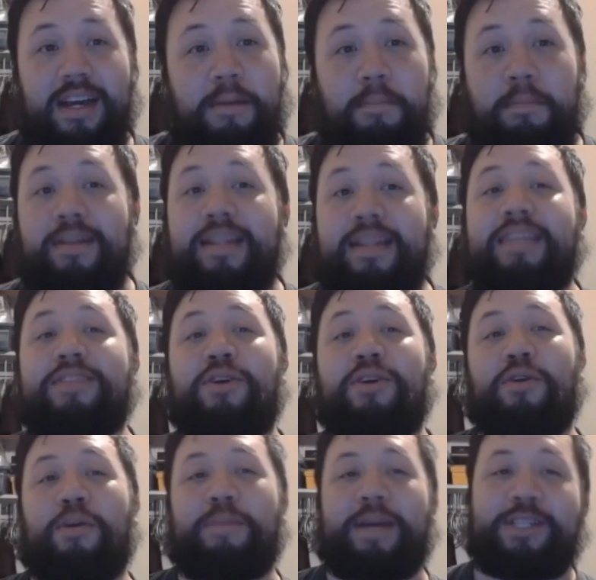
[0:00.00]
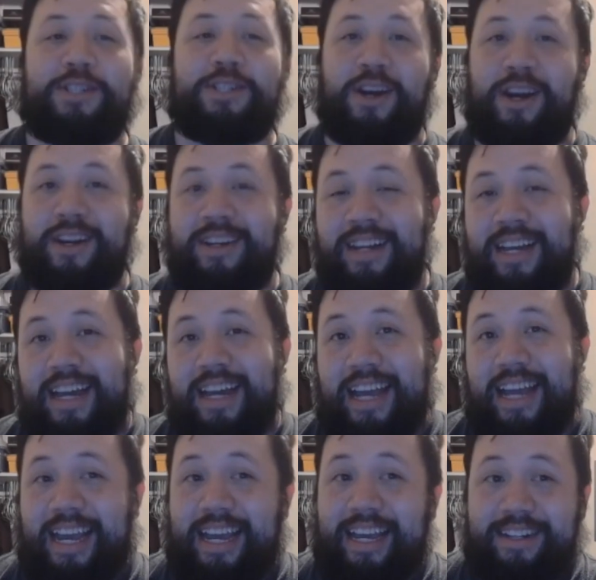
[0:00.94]
please go to our Patreon
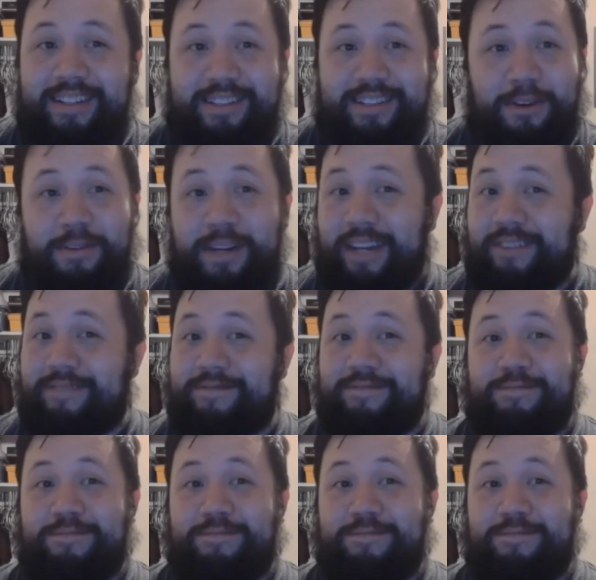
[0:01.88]
and donate.